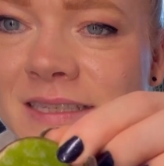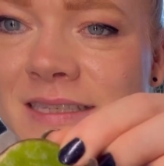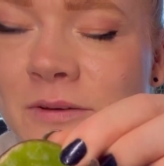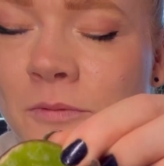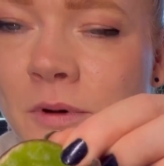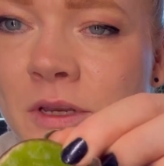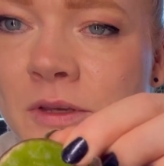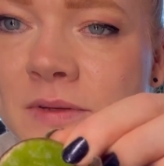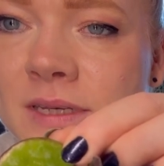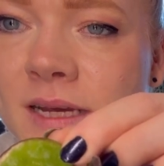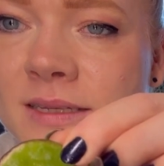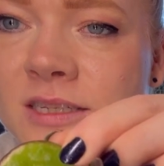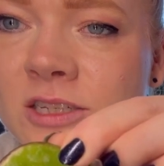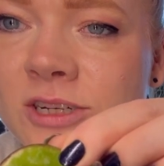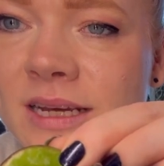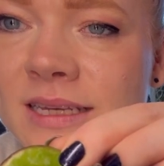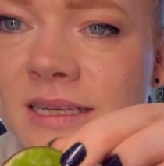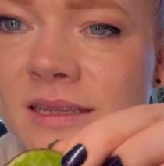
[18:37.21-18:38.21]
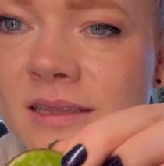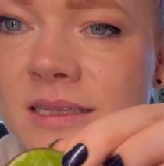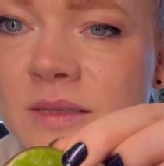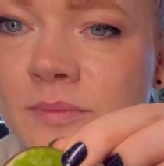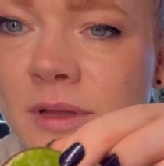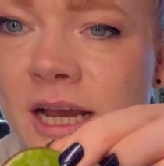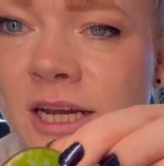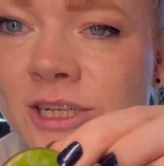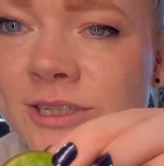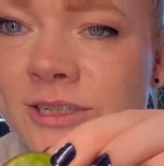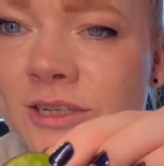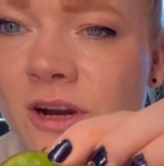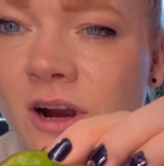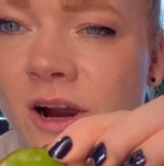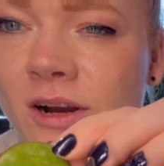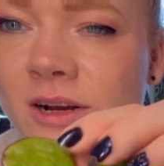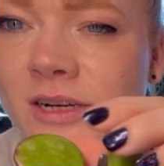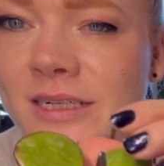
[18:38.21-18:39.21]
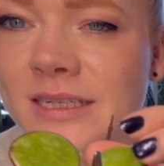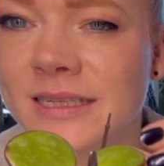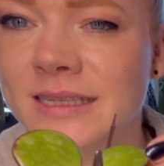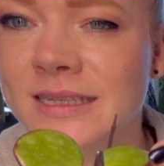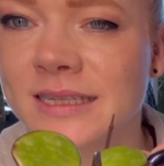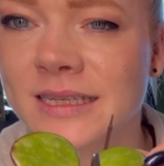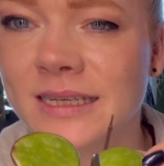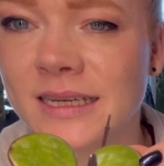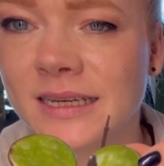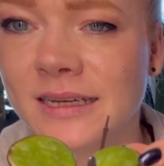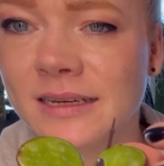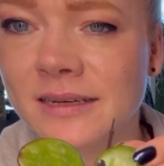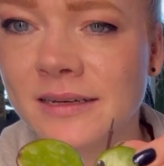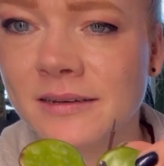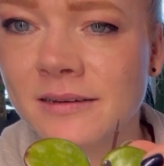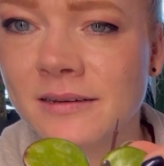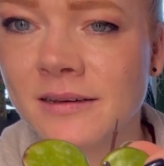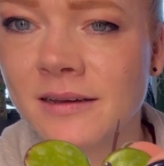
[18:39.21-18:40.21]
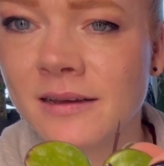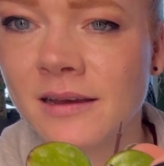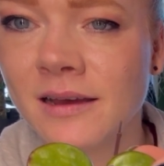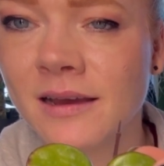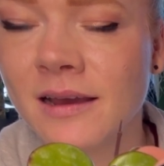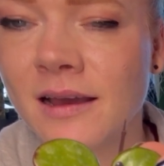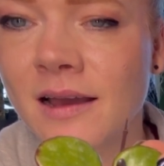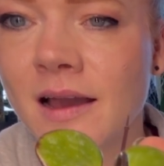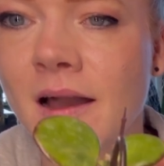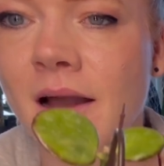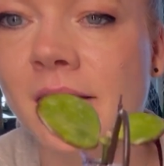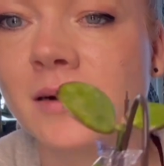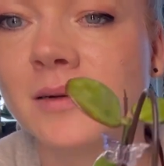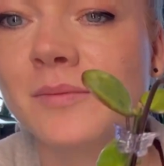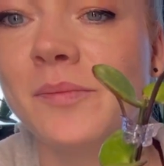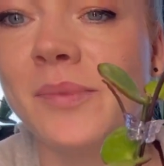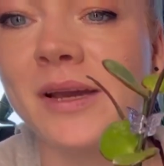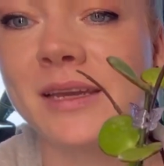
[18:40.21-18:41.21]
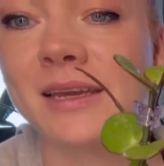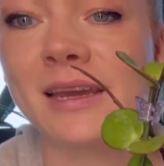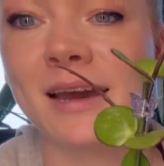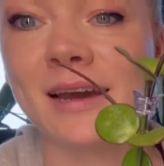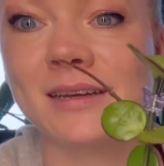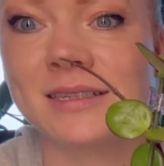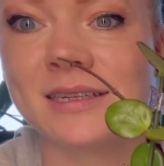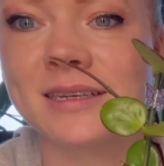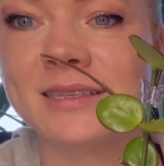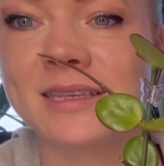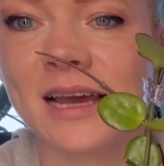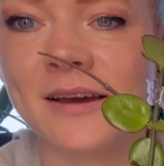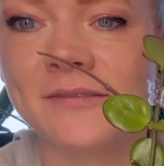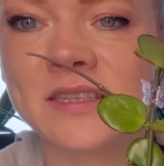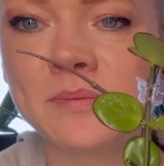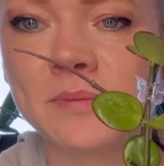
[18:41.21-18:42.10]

When you sun stress it, the splashes are harder to see. But yeah, it does have